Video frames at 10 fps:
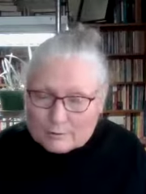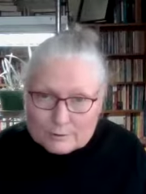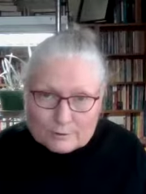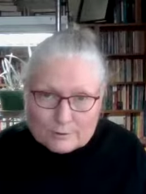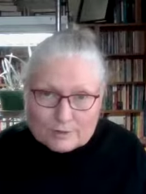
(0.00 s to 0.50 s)

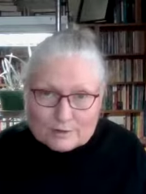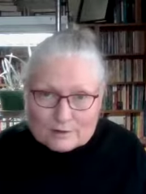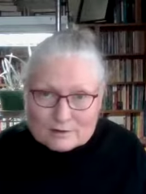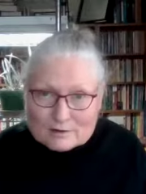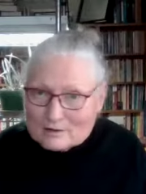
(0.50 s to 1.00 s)
Ruth
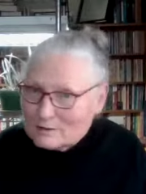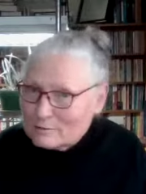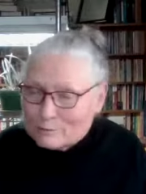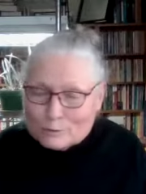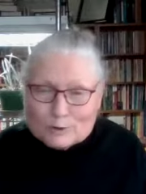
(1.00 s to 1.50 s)

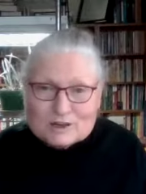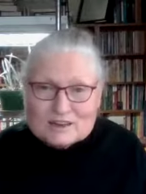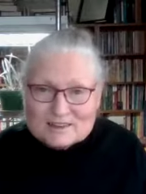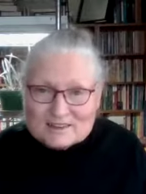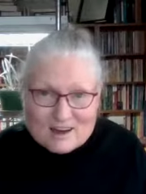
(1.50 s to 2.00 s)

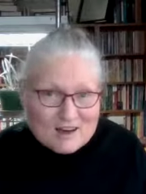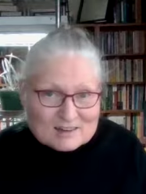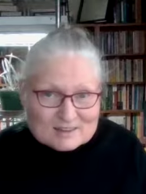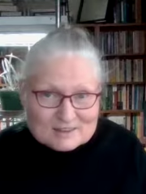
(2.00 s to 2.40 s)
would not.